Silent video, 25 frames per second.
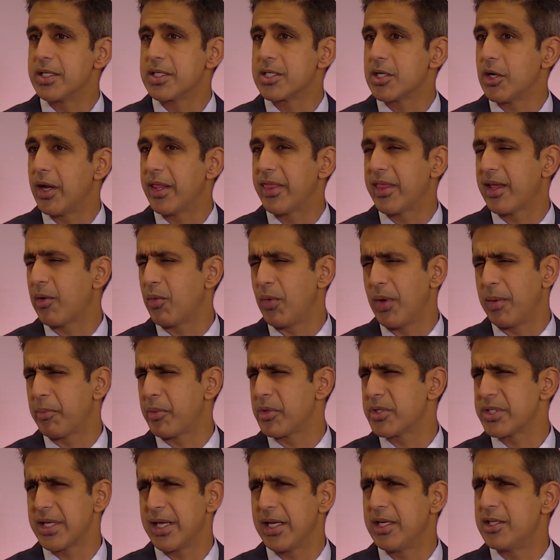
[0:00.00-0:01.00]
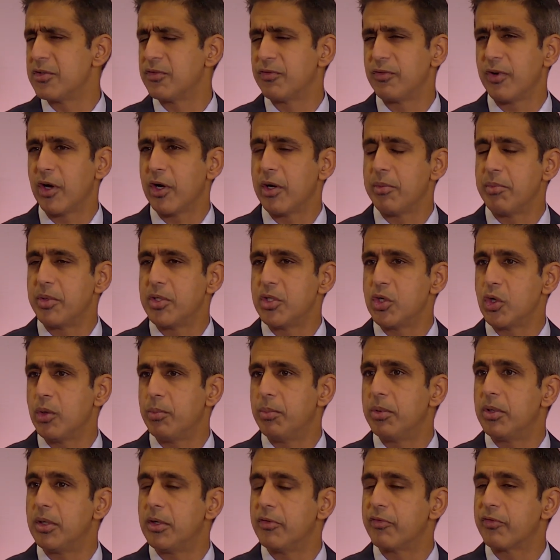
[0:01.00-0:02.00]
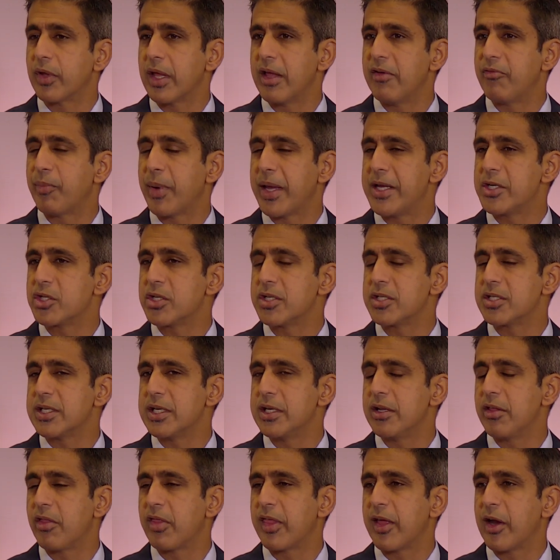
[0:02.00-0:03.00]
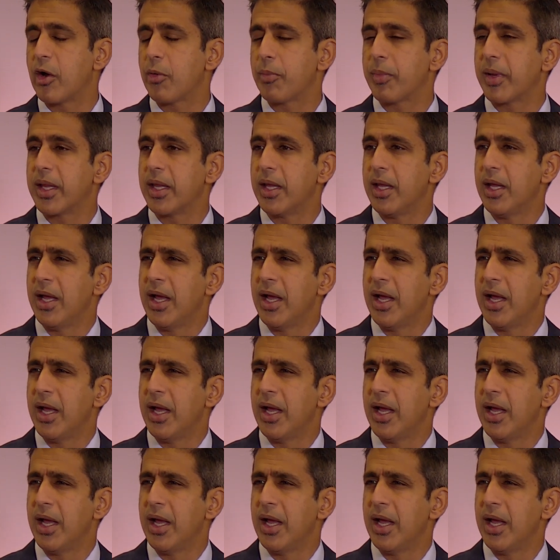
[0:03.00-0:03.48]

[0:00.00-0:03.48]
So I think 1% is very doable if patients needed therapy.